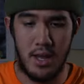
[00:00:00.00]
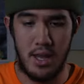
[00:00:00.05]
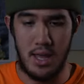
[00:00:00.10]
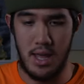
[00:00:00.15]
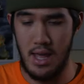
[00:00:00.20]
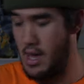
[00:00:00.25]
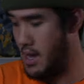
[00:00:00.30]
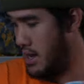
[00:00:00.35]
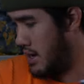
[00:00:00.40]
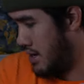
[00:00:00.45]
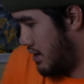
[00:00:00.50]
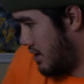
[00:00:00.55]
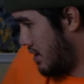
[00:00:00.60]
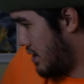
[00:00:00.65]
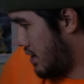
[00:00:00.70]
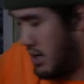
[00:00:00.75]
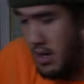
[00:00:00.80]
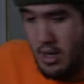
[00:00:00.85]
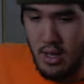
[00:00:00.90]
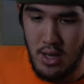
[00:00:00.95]
and
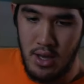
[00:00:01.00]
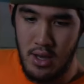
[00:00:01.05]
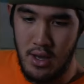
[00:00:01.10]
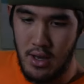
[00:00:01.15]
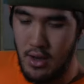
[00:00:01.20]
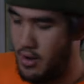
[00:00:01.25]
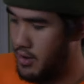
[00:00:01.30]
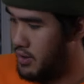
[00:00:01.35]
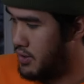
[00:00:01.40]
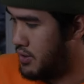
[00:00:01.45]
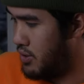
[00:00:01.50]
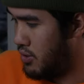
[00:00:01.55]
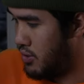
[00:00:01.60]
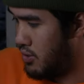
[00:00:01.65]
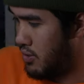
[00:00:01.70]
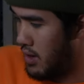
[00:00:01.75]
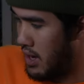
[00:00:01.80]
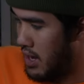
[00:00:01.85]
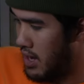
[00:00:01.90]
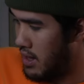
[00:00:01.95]

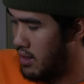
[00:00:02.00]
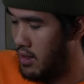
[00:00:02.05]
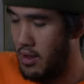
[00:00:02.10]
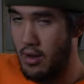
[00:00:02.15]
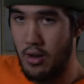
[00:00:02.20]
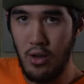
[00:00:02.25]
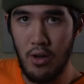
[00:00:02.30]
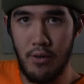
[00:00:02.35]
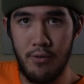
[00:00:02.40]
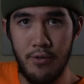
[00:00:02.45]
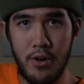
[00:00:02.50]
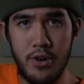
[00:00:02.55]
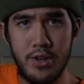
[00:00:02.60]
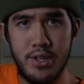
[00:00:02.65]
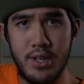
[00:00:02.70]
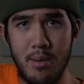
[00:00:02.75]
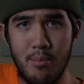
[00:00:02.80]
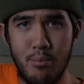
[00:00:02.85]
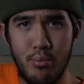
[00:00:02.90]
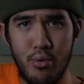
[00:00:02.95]
do a little
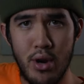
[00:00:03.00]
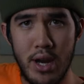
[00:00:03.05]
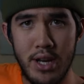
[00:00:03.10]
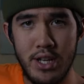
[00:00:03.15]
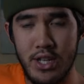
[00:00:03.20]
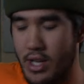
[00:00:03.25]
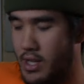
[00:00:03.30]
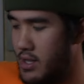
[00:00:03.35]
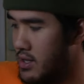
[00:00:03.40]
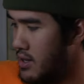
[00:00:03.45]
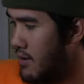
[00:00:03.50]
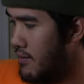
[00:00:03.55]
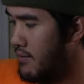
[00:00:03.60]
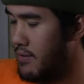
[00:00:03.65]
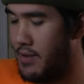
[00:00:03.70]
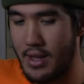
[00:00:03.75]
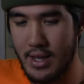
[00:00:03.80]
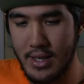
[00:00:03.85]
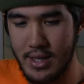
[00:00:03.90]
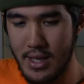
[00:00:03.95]
first impressions
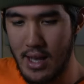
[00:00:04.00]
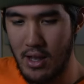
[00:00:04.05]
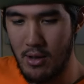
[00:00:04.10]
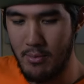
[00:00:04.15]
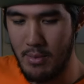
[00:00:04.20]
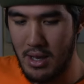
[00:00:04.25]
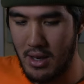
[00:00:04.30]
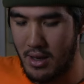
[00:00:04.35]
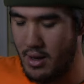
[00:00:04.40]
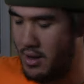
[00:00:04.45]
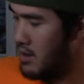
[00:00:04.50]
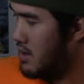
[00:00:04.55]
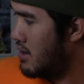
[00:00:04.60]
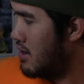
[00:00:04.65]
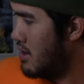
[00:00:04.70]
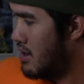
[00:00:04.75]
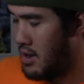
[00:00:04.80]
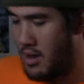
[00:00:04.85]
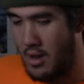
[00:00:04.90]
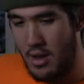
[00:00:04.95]
of this helmet.
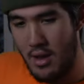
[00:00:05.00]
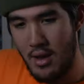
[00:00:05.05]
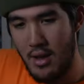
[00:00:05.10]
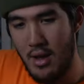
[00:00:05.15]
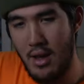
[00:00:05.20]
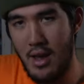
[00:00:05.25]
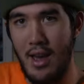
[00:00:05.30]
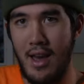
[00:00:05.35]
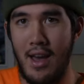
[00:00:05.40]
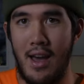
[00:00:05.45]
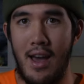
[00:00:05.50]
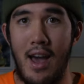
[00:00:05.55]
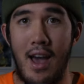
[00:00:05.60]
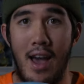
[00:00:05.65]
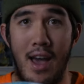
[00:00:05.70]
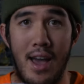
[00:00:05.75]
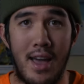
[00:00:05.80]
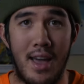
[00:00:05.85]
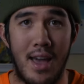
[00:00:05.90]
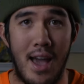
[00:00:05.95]

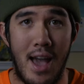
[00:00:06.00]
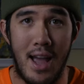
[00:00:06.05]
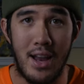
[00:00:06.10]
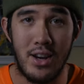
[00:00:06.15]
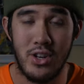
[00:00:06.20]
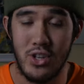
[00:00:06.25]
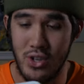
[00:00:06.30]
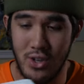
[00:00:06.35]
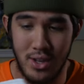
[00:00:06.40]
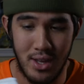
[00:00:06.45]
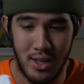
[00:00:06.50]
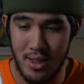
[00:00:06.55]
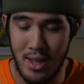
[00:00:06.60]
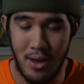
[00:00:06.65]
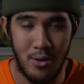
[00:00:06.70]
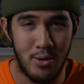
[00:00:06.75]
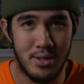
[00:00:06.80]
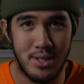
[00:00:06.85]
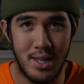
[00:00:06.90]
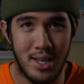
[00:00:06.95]
I actually,
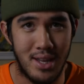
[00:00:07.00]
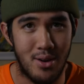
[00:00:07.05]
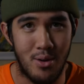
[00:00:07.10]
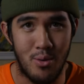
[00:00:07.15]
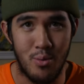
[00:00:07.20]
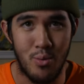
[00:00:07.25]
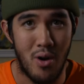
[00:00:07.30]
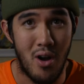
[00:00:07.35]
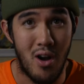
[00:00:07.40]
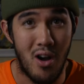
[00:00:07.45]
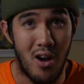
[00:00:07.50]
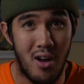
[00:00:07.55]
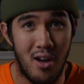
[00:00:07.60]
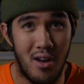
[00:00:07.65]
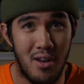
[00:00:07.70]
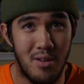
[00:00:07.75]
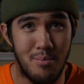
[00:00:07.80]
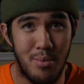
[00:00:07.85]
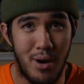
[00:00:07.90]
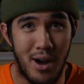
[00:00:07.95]
that was like a raw
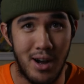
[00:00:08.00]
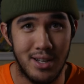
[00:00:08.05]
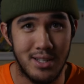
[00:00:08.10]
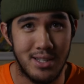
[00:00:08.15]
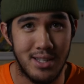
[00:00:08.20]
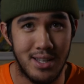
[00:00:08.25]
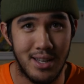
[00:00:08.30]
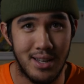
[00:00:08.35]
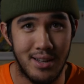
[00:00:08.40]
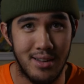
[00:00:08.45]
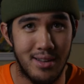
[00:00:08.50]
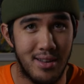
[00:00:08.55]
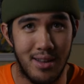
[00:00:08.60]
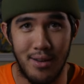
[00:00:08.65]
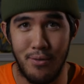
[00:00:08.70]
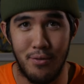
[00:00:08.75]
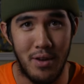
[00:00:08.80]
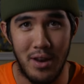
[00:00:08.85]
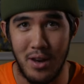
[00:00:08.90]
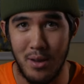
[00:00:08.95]
unboxing.
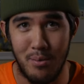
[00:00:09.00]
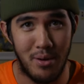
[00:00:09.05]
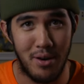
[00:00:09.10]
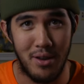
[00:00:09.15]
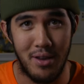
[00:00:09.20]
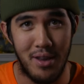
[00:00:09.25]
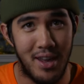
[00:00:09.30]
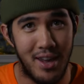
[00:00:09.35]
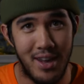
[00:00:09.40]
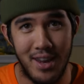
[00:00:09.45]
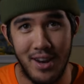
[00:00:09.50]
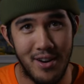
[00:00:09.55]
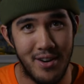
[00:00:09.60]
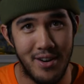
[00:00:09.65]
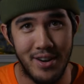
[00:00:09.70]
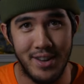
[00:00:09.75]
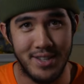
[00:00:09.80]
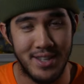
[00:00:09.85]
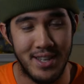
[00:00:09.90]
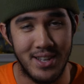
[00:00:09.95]
If anybody
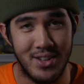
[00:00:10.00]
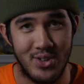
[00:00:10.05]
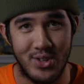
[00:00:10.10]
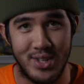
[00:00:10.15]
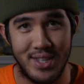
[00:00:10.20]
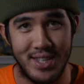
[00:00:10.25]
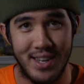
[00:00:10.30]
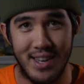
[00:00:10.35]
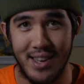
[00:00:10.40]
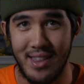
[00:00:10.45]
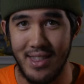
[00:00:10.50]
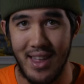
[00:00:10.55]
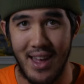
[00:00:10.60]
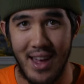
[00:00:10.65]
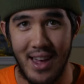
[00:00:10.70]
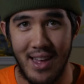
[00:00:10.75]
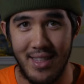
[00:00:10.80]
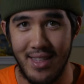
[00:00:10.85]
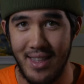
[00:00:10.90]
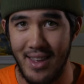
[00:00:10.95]
here is interested in
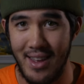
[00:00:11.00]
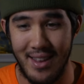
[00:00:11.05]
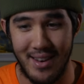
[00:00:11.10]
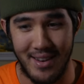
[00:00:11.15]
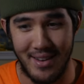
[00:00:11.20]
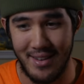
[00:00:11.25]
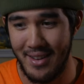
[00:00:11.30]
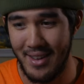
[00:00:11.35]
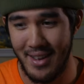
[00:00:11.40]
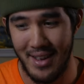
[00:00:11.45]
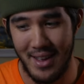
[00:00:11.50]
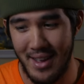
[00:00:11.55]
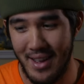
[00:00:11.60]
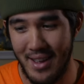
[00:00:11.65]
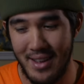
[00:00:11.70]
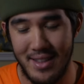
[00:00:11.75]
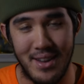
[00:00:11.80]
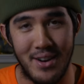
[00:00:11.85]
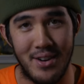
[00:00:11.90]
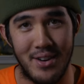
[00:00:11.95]
that, then
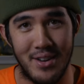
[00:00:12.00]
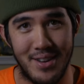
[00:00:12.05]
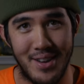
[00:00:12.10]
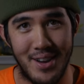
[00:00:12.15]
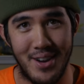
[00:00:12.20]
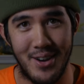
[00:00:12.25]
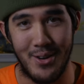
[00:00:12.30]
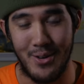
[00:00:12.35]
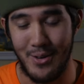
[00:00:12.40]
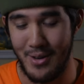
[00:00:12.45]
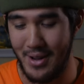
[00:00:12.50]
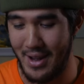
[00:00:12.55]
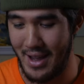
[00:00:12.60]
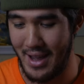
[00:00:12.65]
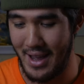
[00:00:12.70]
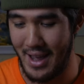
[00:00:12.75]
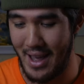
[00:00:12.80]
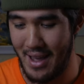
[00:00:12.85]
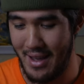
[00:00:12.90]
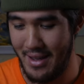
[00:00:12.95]
there you go.
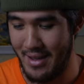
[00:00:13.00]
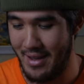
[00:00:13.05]
I